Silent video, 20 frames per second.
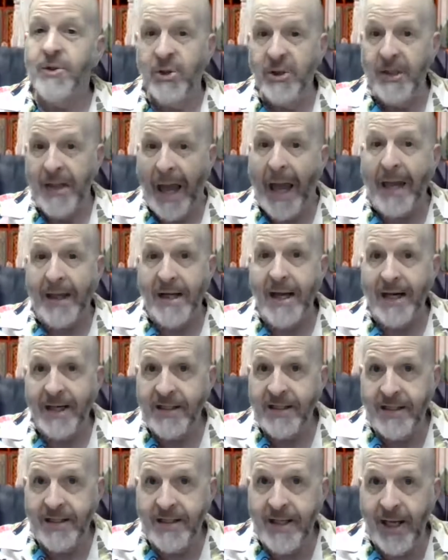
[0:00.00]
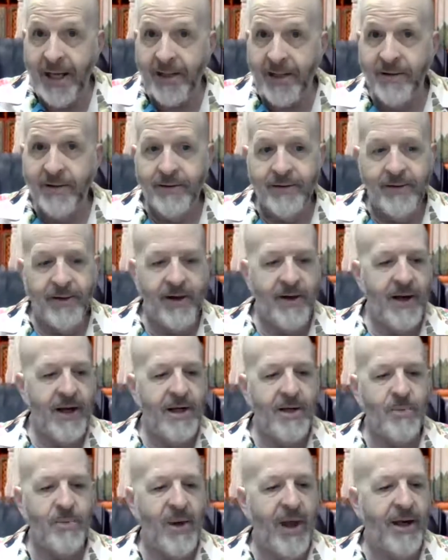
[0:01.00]
9 out of the 10 are
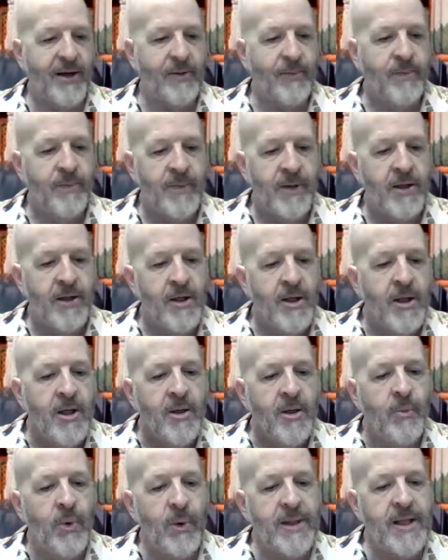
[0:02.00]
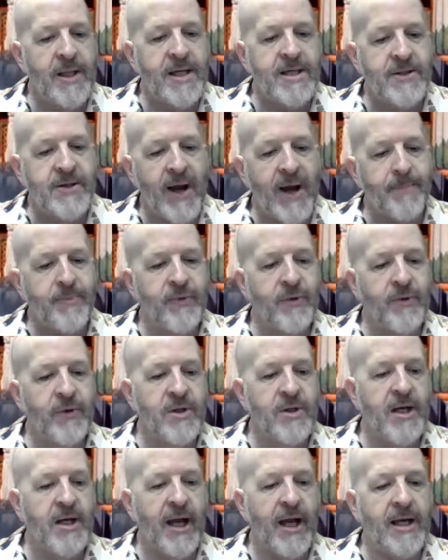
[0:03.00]
heading back. But when they stopped for
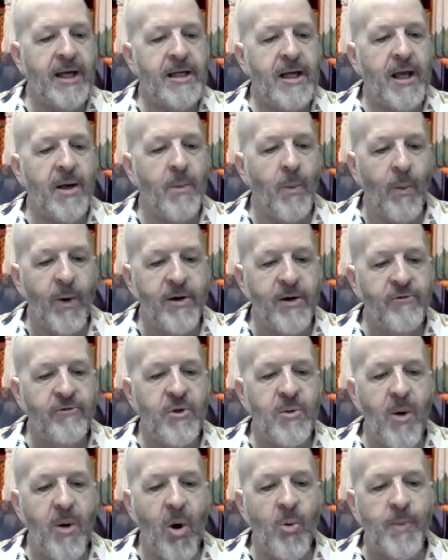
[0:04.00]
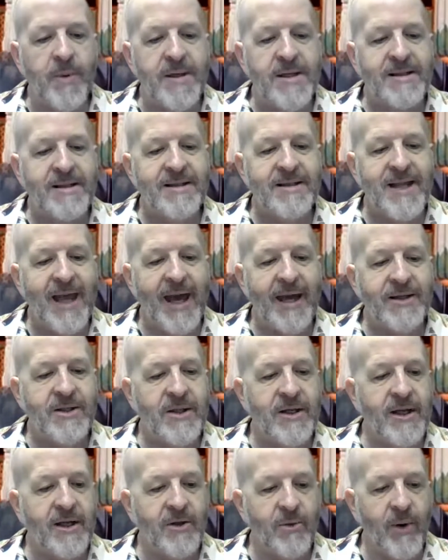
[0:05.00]
the night and one of them opened his sack to
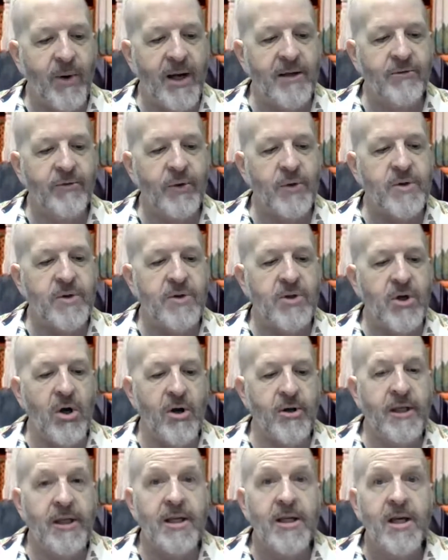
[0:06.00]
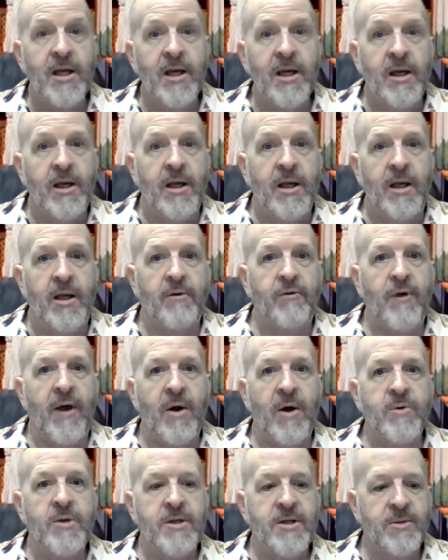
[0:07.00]
get grain for his donkey, he
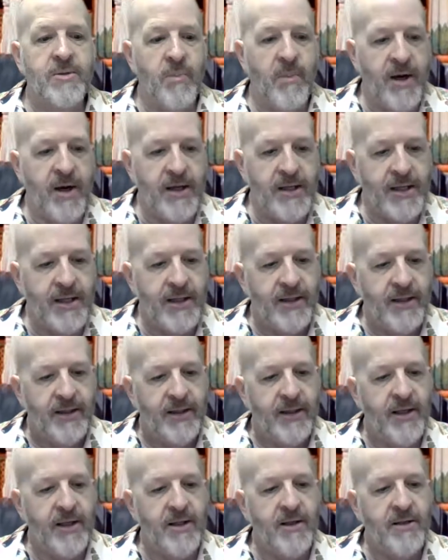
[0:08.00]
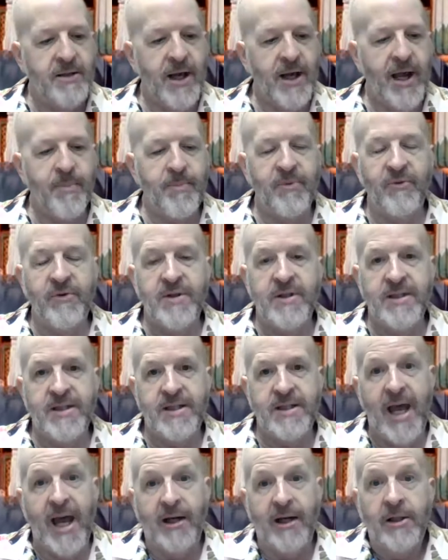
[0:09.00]
found his money in the top of his
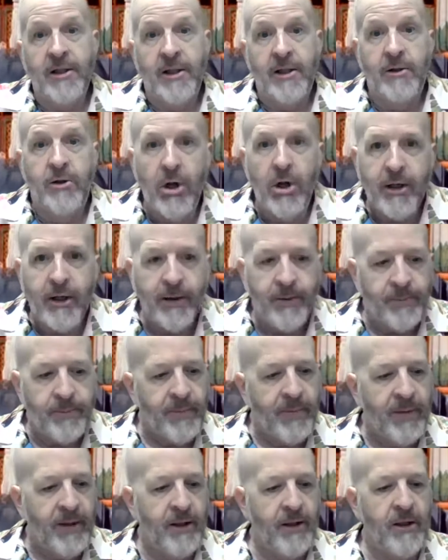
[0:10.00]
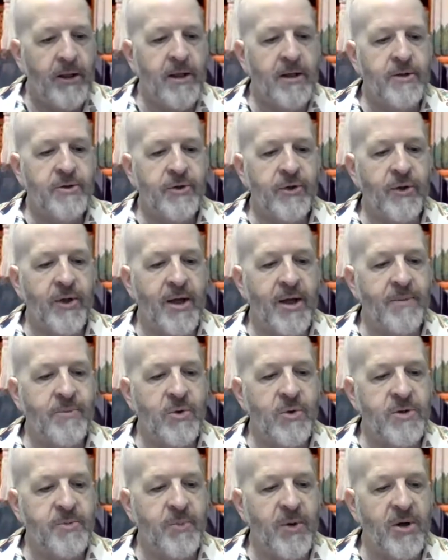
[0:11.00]
sack. "Look," he exclaimed to
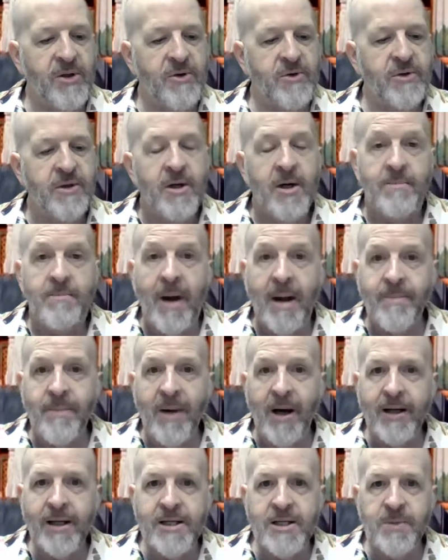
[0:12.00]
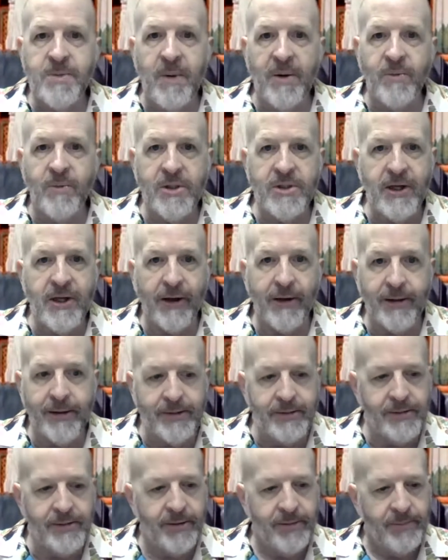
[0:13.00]
his brothers, "my money has been
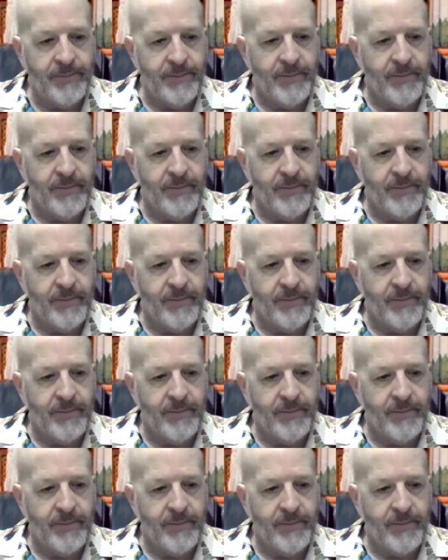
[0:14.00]
returned.